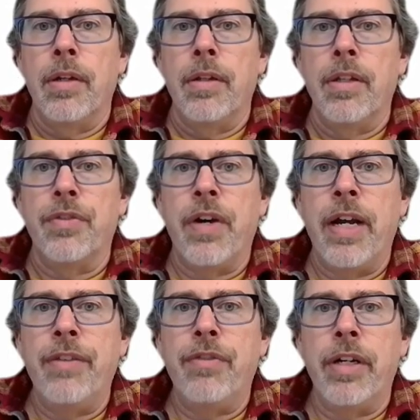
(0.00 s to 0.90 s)
this
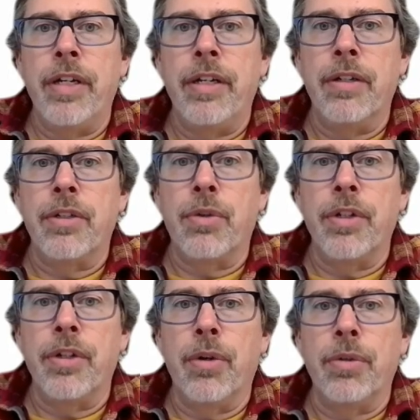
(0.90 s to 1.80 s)
5 right here is
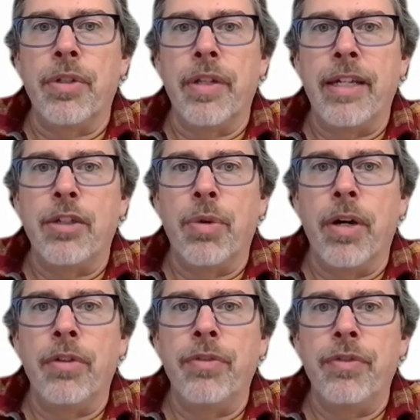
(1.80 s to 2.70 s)
going to go to that
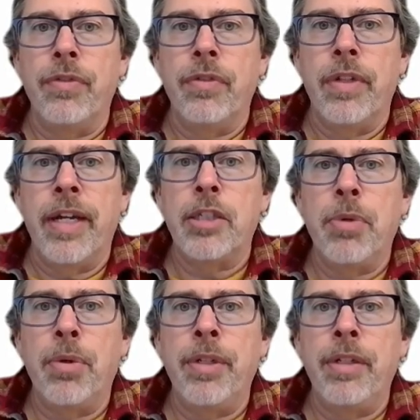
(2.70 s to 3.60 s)
12
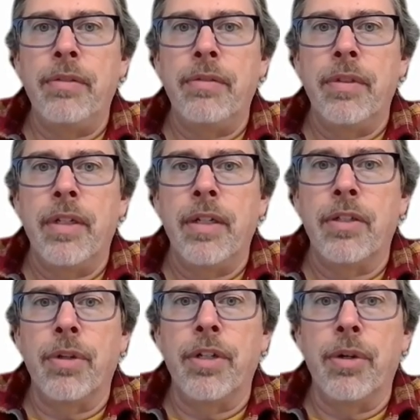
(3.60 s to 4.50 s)
exponent, and it's
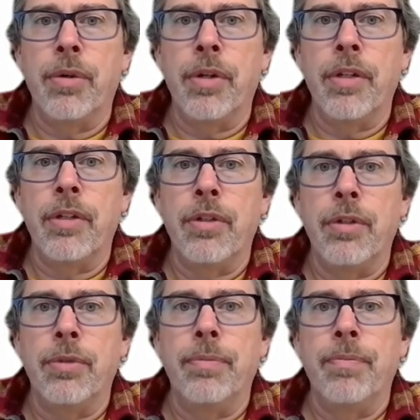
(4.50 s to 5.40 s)
going to go to the
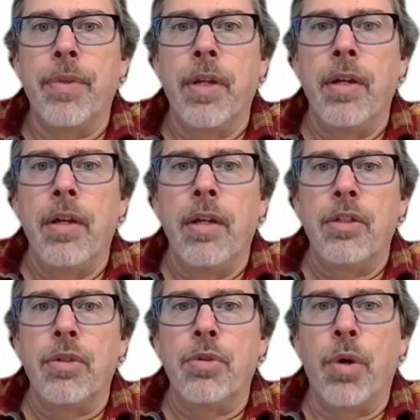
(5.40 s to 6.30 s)
2.
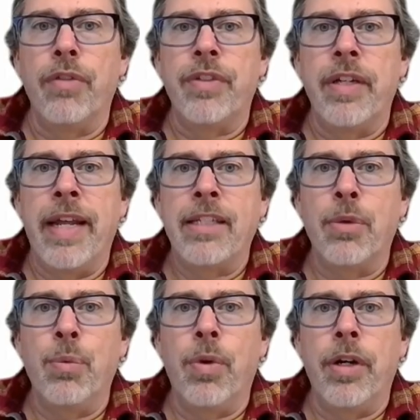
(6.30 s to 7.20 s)
So 12, that's
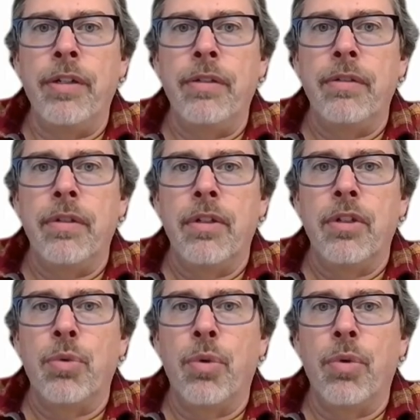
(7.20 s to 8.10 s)
a 1.
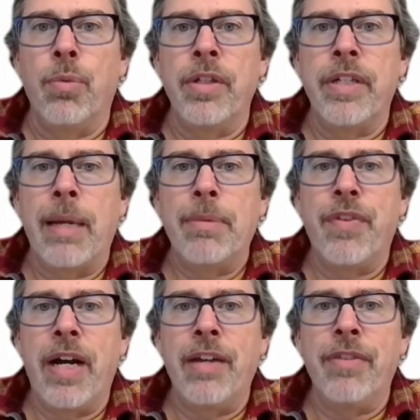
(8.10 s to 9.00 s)
1 times
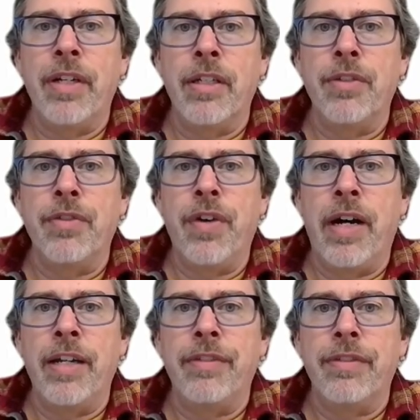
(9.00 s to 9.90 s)
5 is
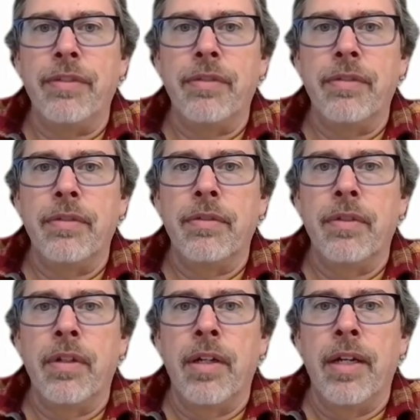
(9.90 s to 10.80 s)
5.
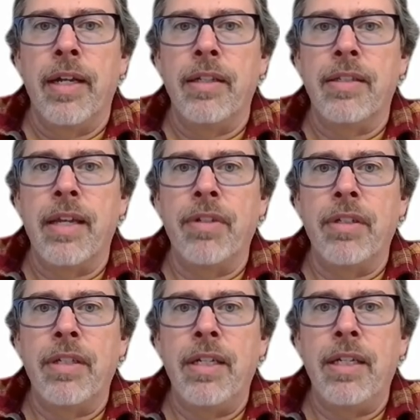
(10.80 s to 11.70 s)
And
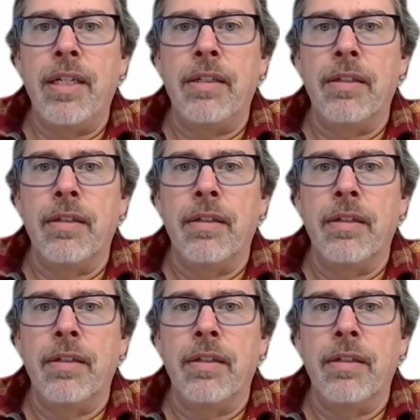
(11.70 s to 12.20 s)
17